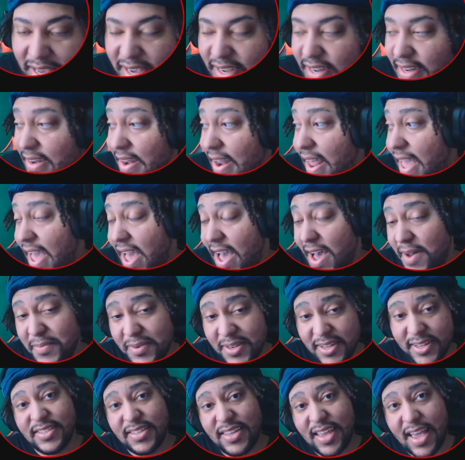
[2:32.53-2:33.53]
big
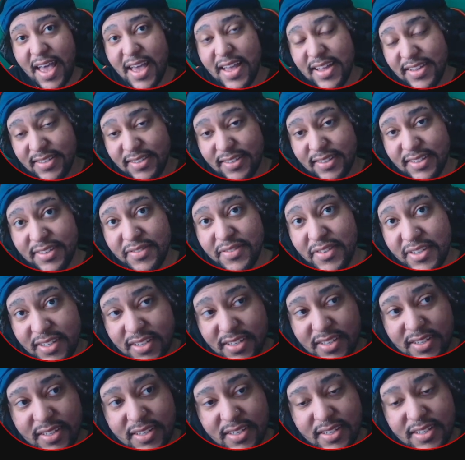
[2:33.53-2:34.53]
nap. This cat is
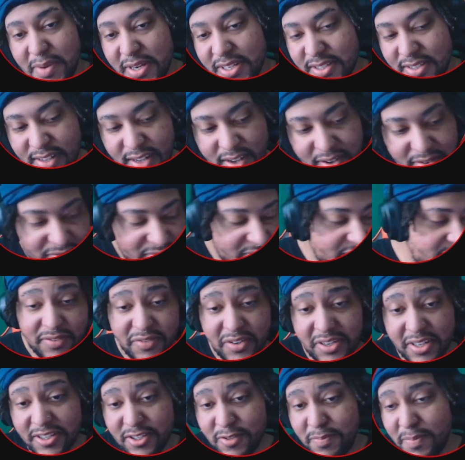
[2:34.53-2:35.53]
living its best life. It's
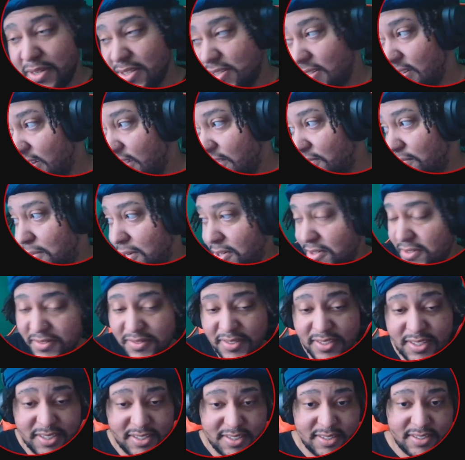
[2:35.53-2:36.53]
living its best life, bro.
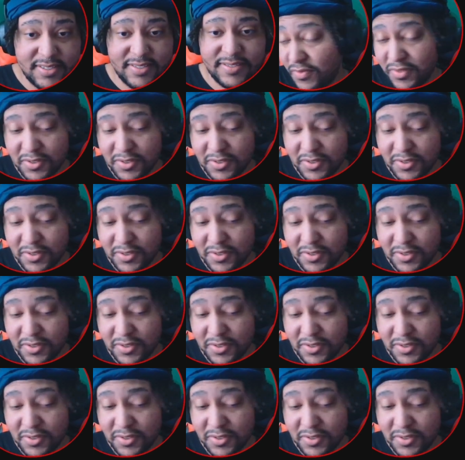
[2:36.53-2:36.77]
Look,